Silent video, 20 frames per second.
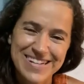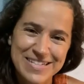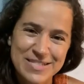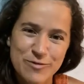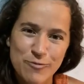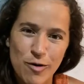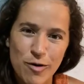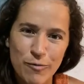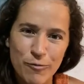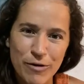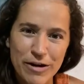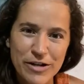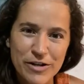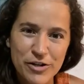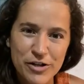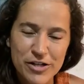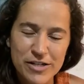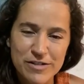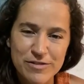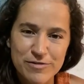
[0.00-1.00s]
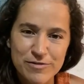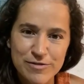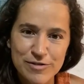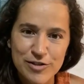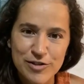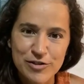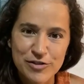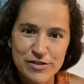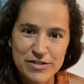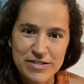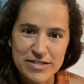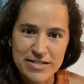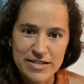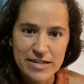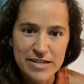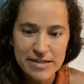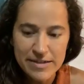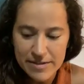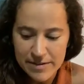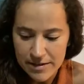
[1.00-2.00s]
That's one way you could you could see
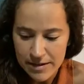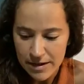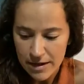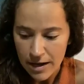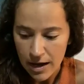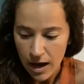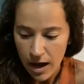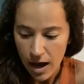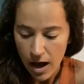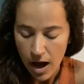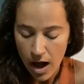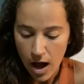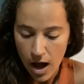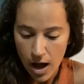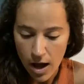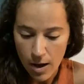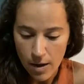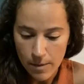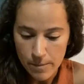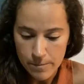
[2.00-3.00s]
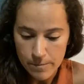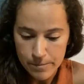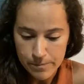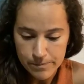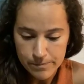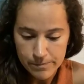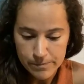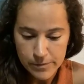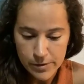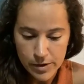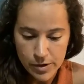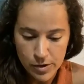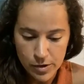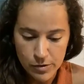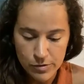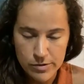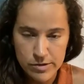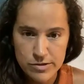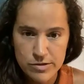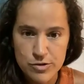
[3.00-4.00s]
it. Um, you
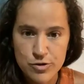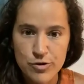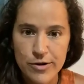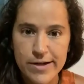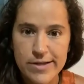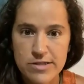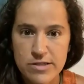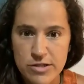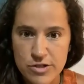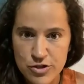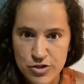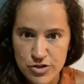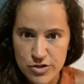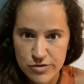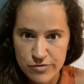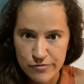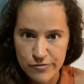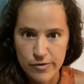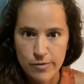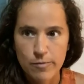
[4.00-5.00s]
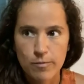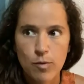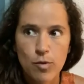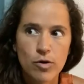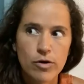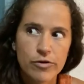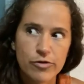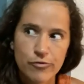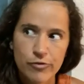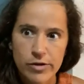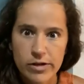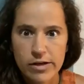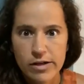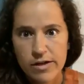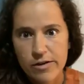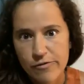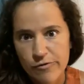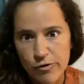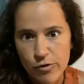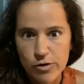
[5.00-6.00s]
know, this transition from more
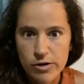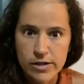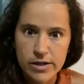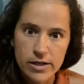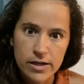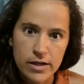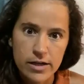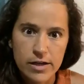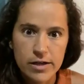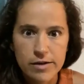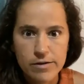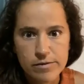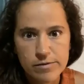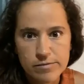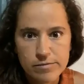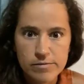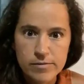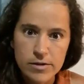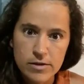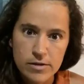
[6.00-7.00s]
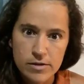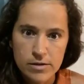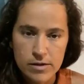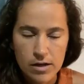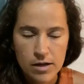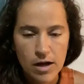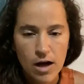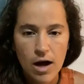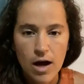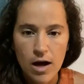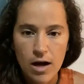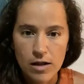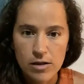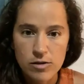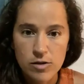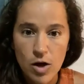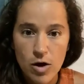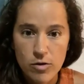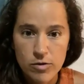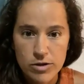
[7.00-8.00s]
3D, 4D, uh,
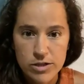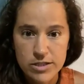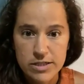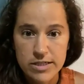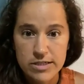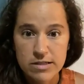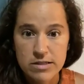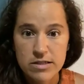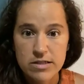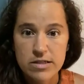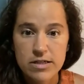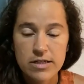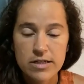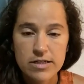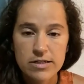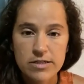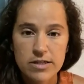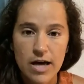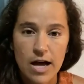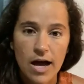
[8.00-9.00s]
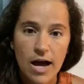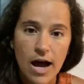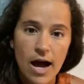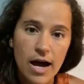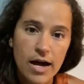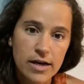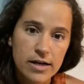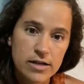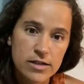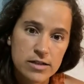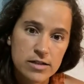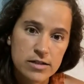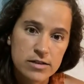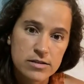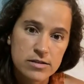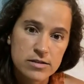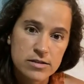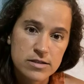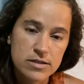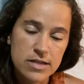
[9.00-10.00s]
lower density to
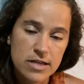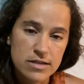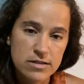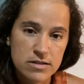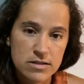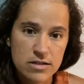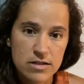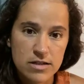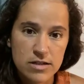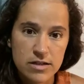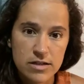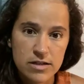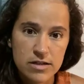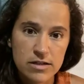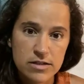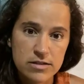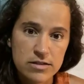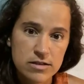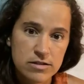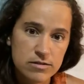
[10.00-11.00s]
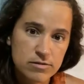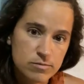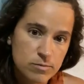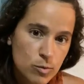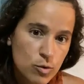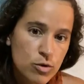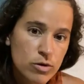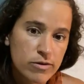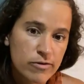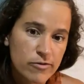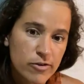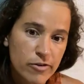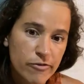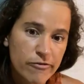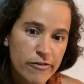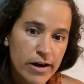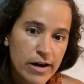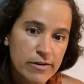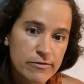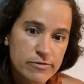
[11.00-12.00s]
higher density to more of a
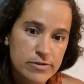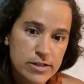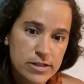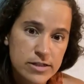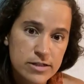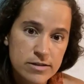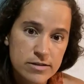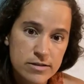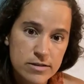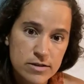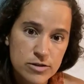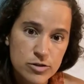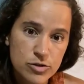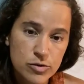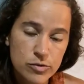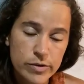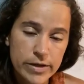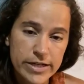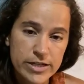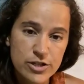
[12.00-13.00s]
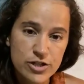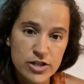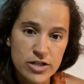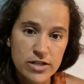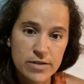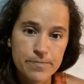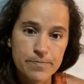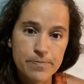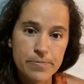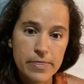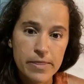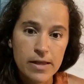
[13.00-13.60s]
5D situation